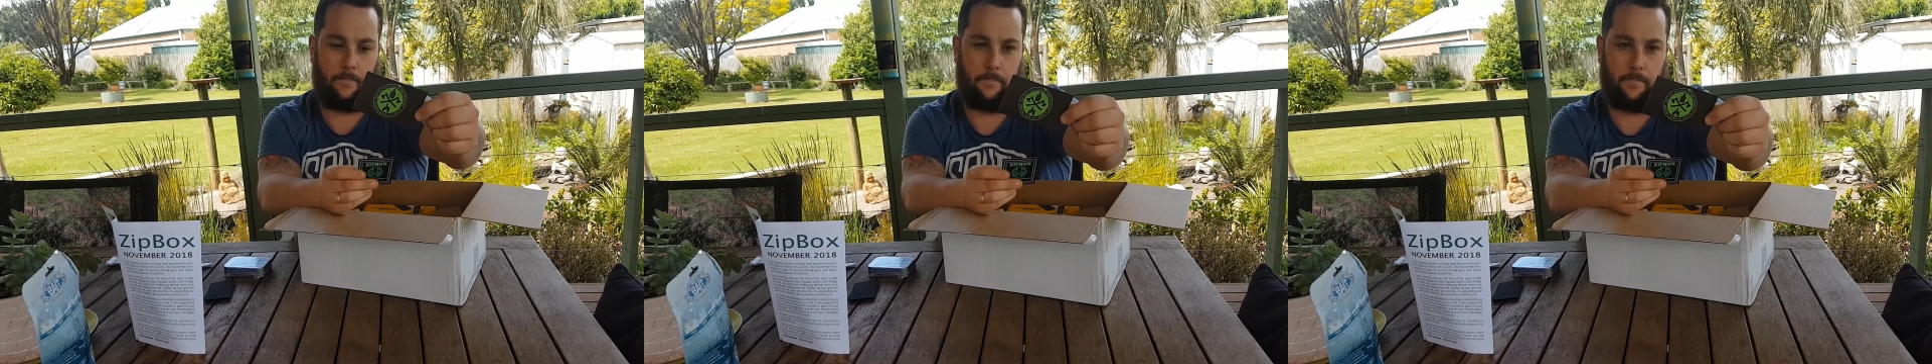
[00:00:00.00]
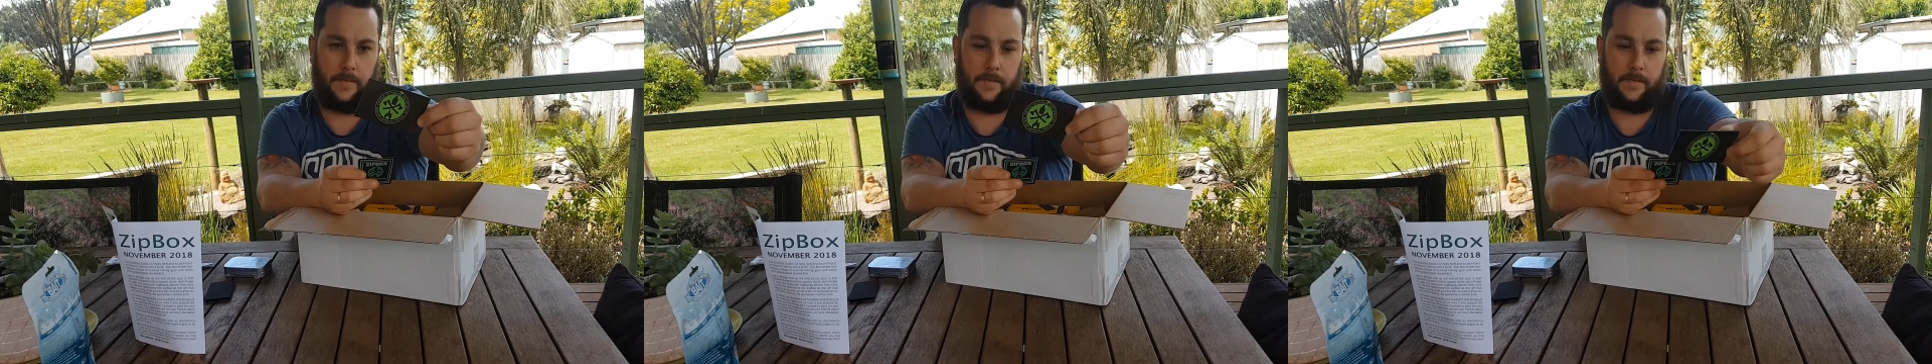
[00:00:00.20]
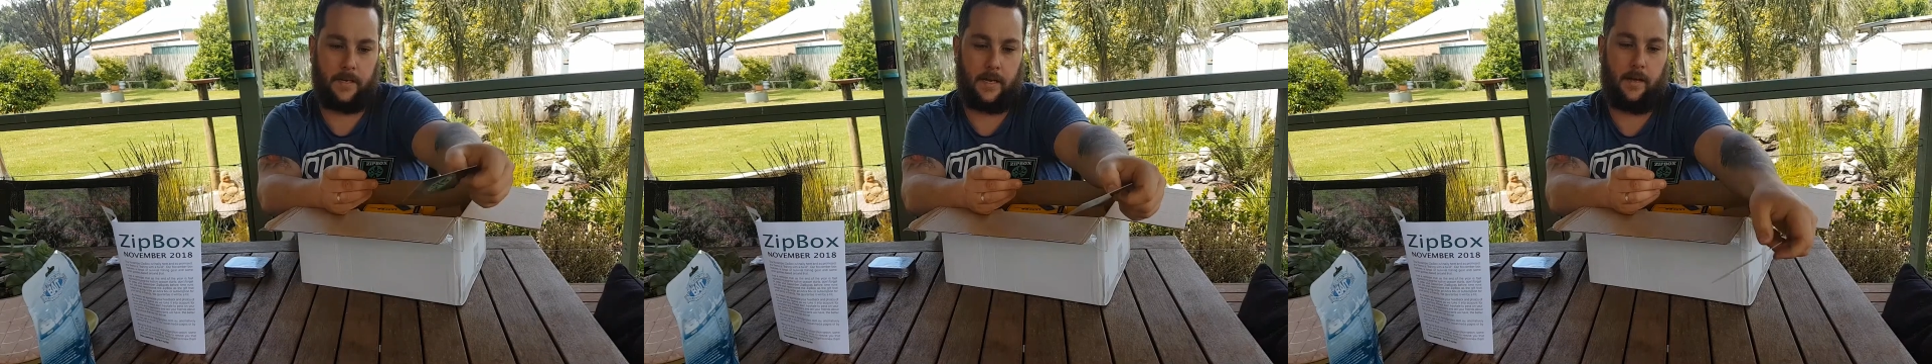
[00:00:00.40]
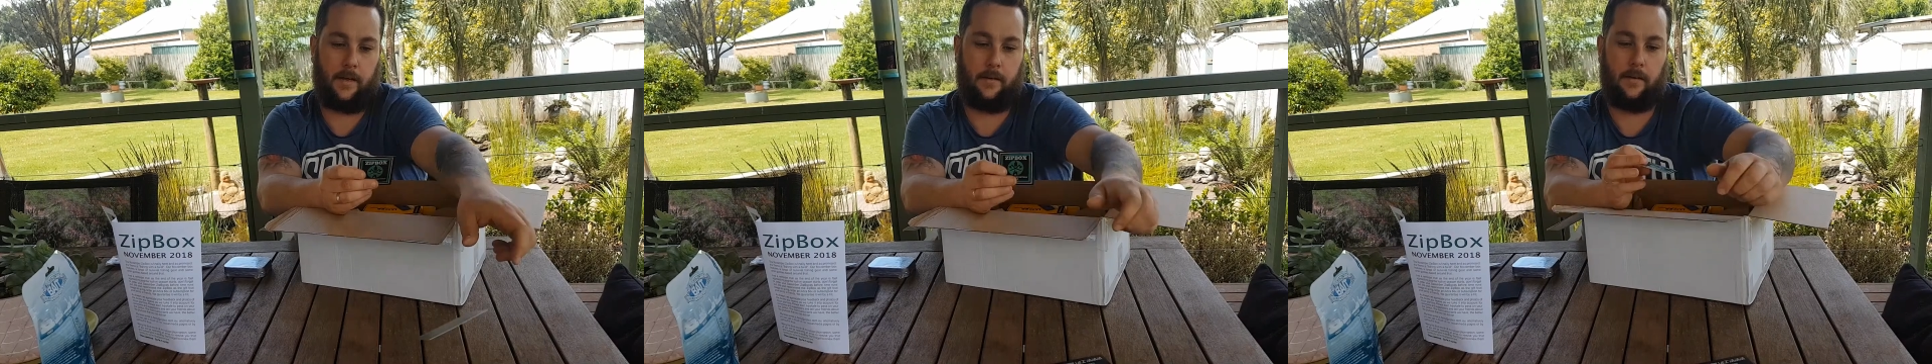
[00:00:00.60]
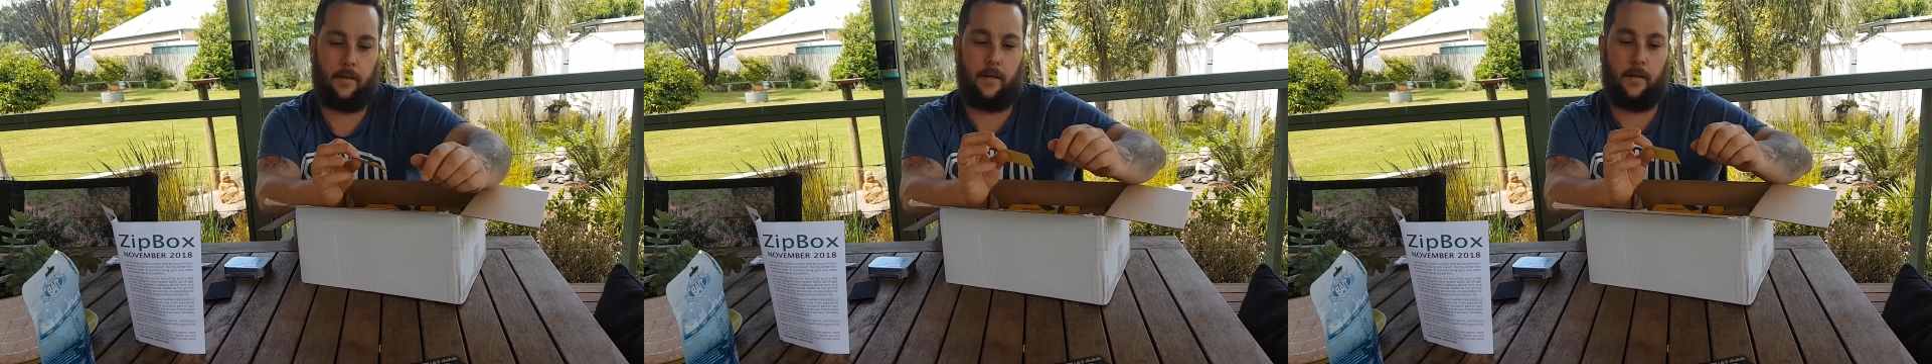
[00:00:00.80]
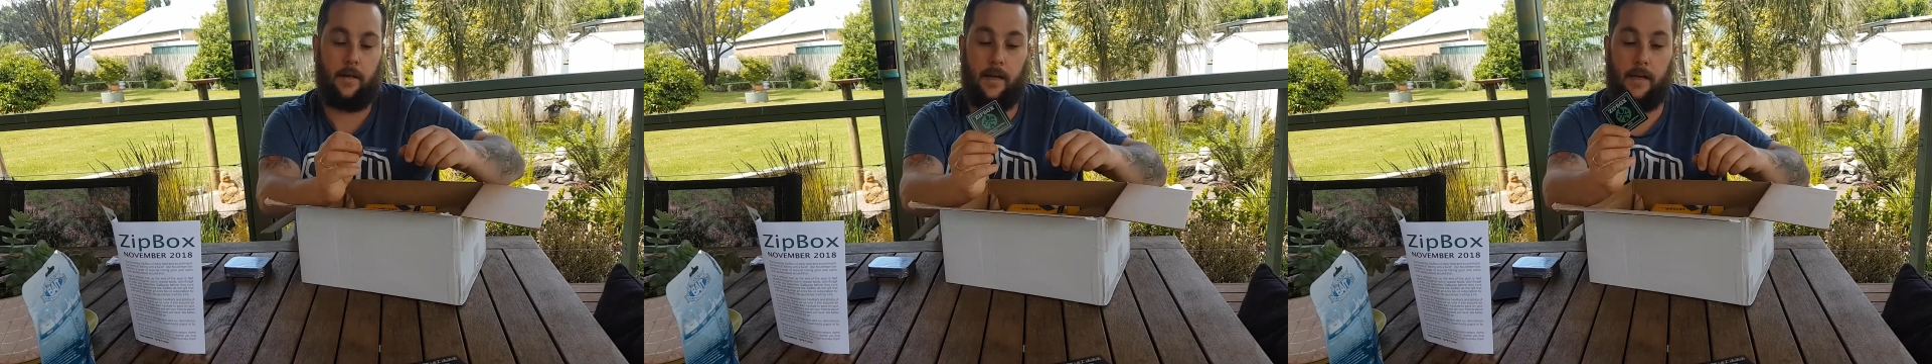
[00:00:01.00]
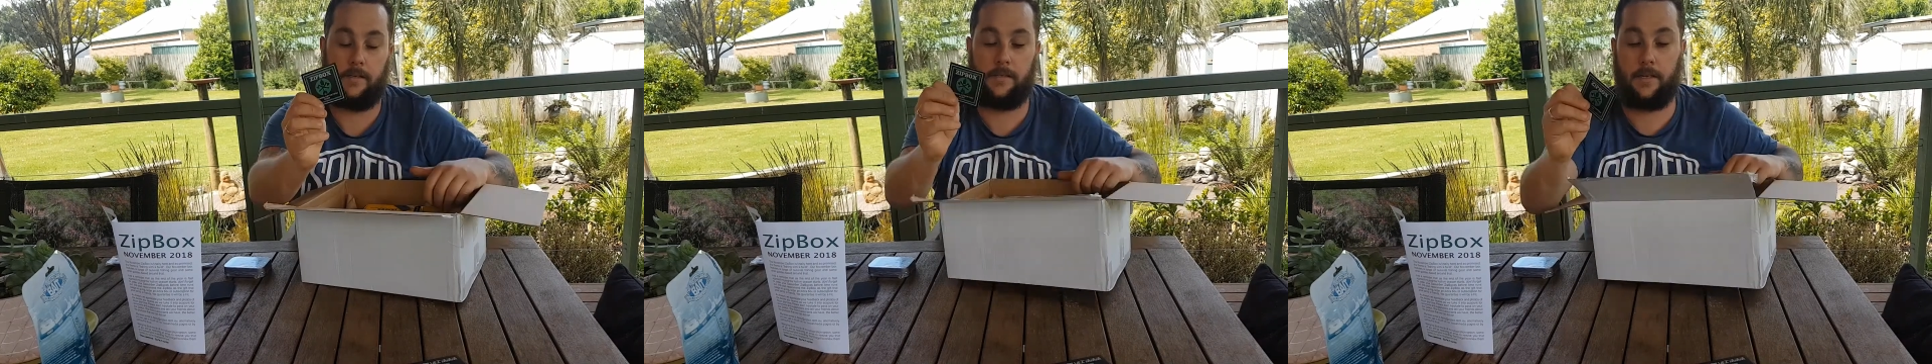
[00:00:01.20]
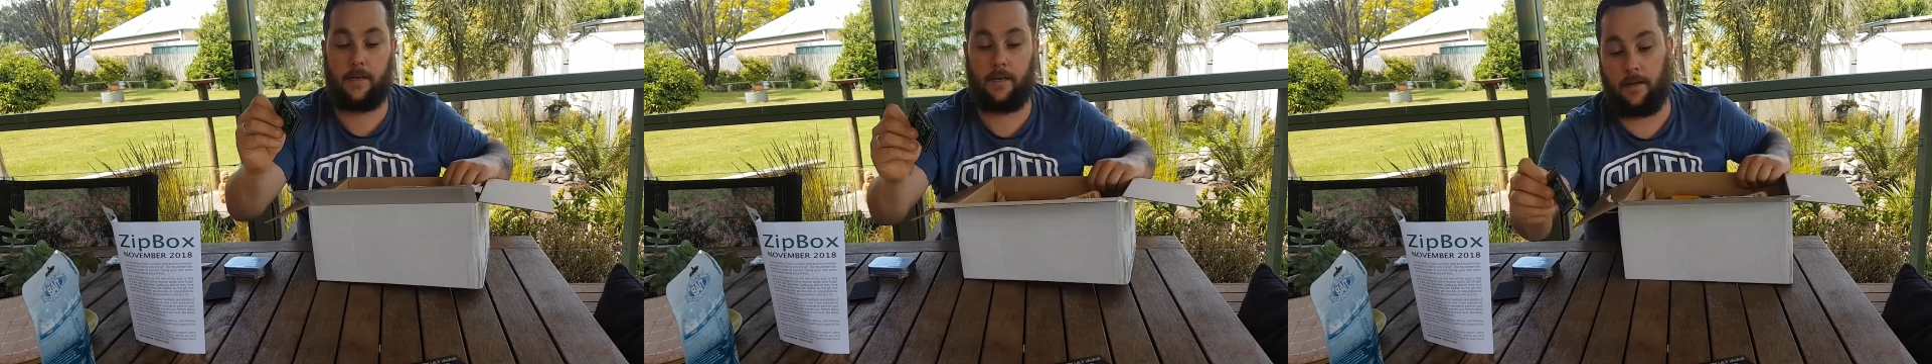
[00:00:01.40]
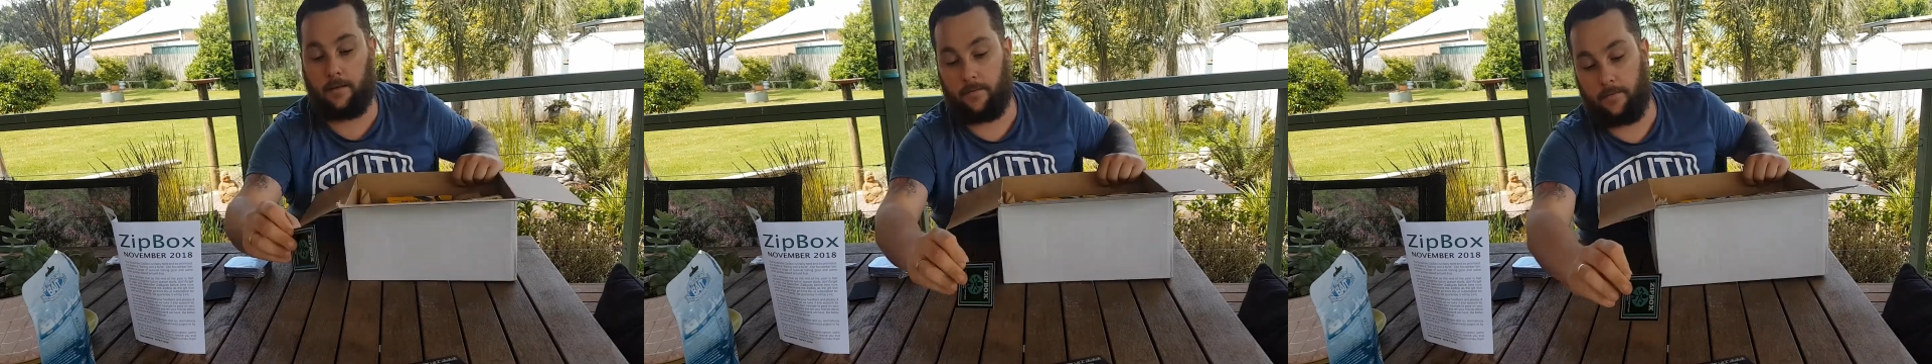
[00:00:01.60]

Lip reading: business card and sticker.